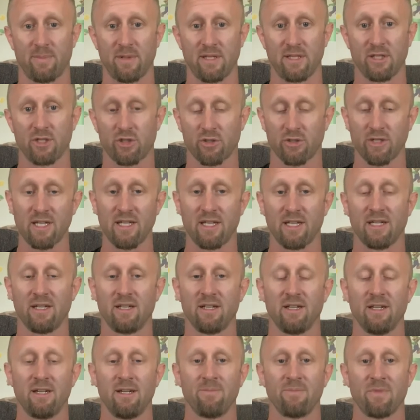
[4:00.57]
being
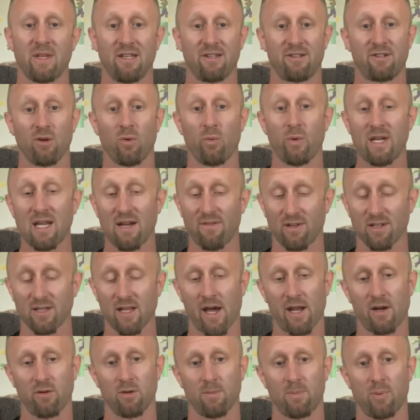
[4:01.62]
treated and so we have a
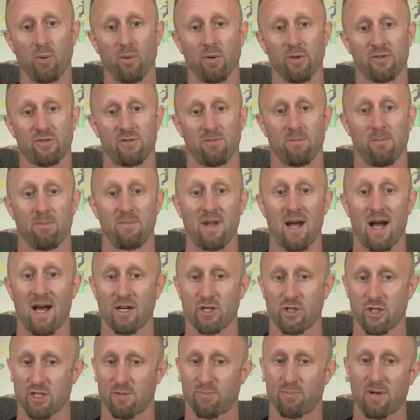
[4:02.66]
lot of reports from
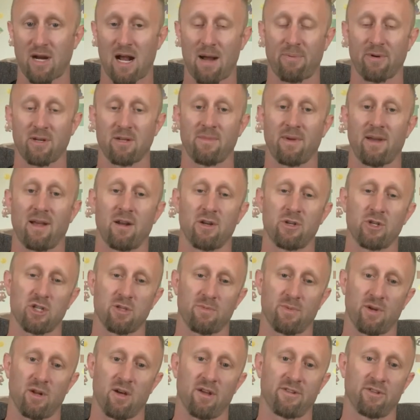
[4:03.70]
not just property managers,
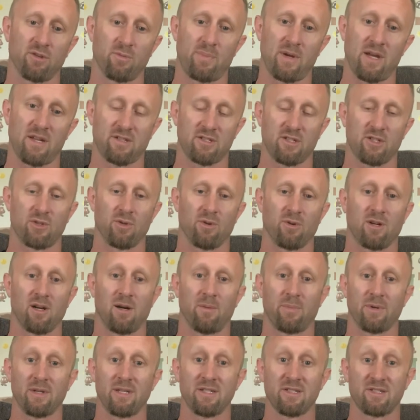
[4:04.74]
but also pest control
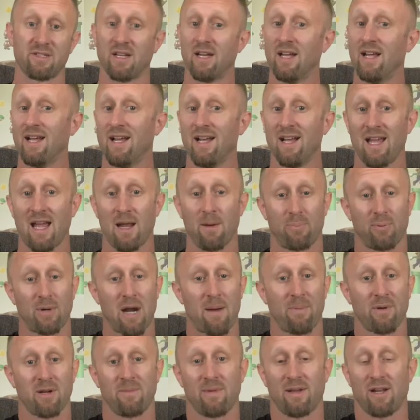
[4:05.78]
companies. And
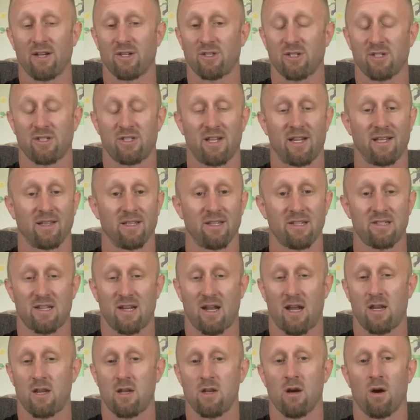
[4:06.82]
property managers are saying,
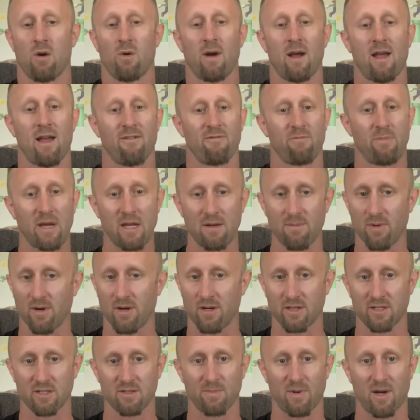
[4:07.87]
listen, I know I have bed
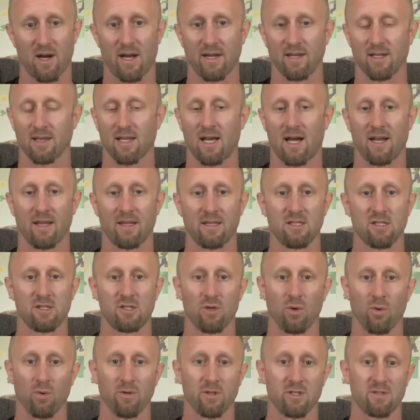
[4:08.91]
bugs behind a lot of these
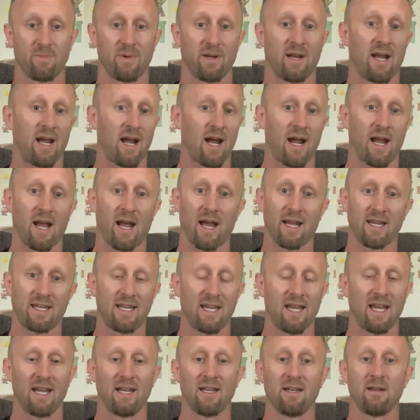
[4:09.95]
doors, but I, I
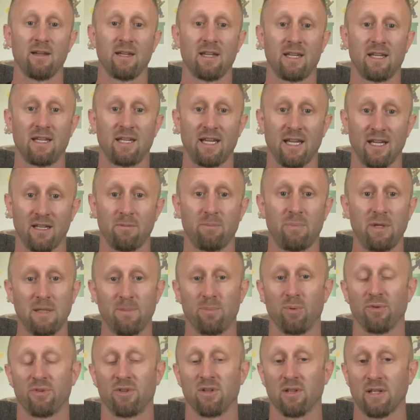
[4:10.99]
can't get
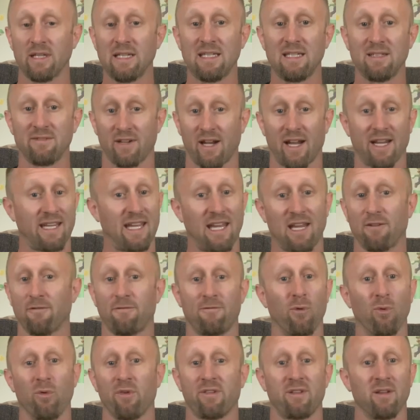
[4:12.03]
people to leave and I
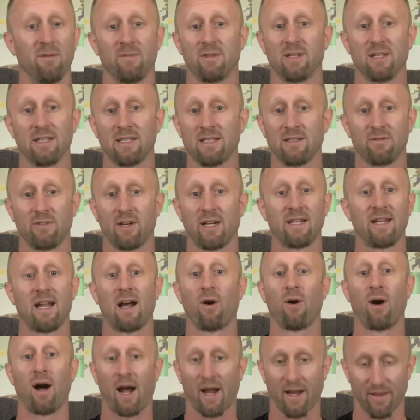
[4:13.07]
can't force them to leave right
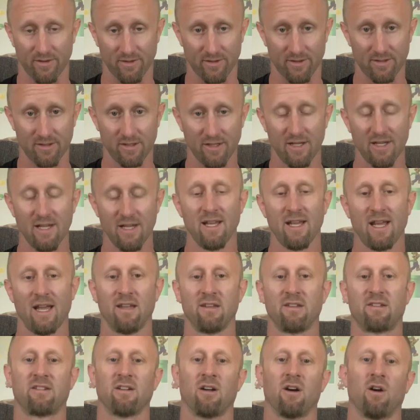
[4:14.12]
now either.
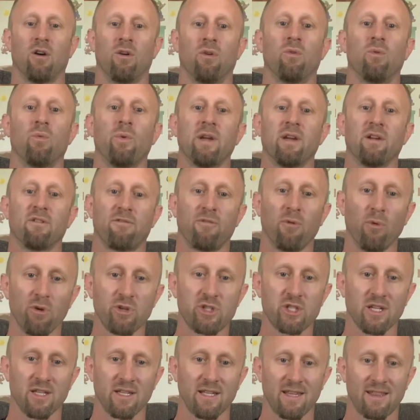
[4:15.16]
And so we
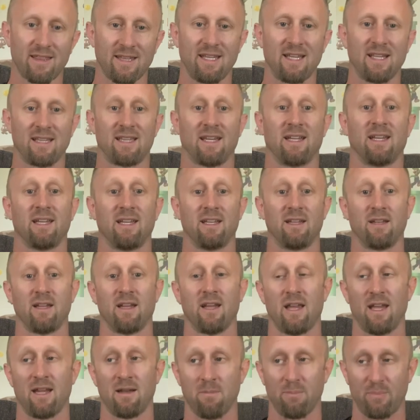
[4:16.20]
unfortunately think that
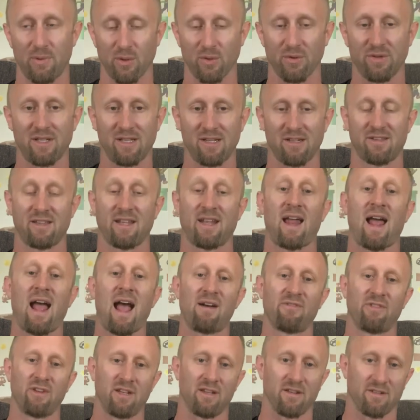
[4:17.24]
in, in buildings that
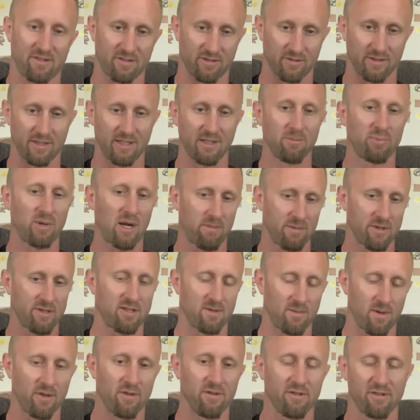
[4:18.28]
have a history, and probably
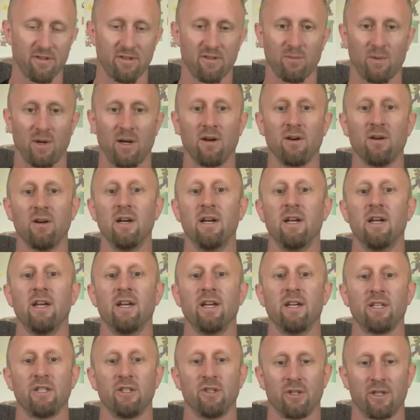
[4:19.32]
some others as well,
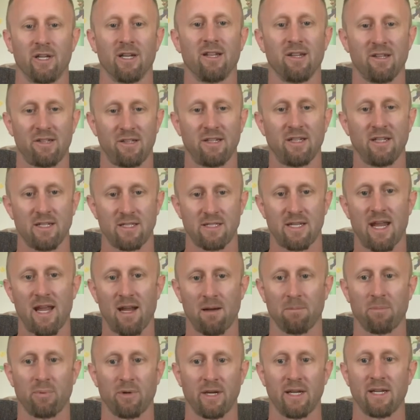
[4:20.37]
you're going to see a
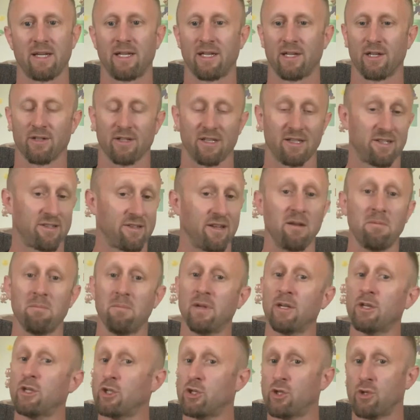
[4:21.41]
dam break here, let's say
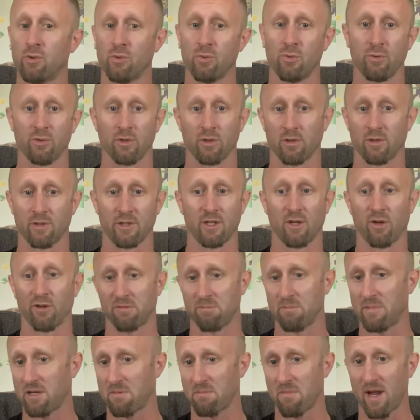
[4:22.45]
mid-June or, you know,
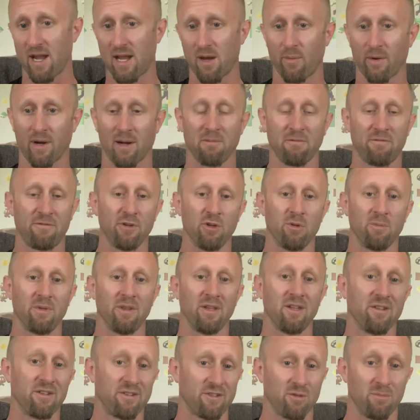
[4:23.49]
it's mid-May when I'm
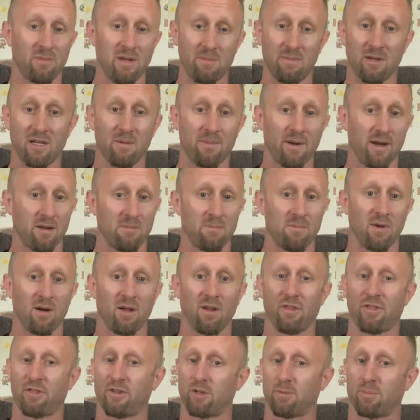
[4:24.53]
filming this. So maybe in about a
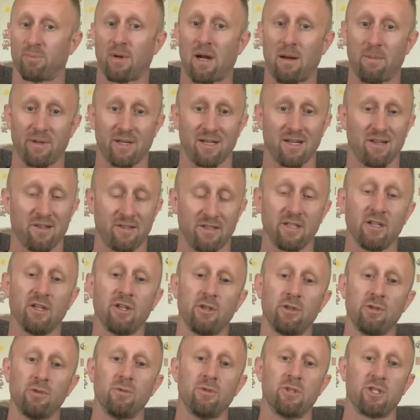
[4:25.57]
month, you're probably going to see
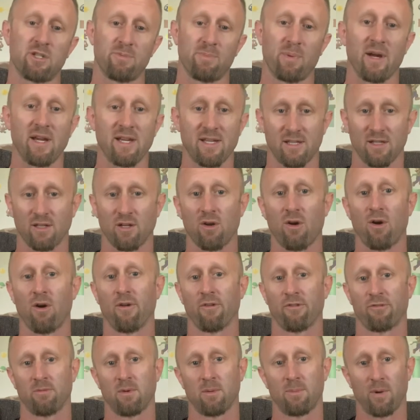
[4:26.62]
a huge spike in
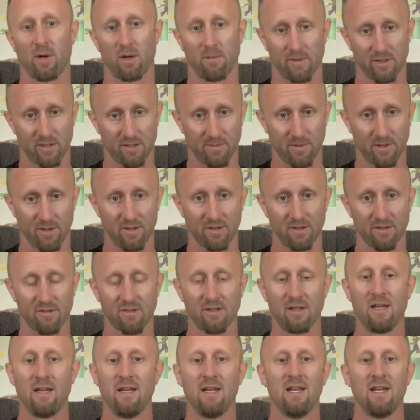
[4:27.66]
calls from apartment communities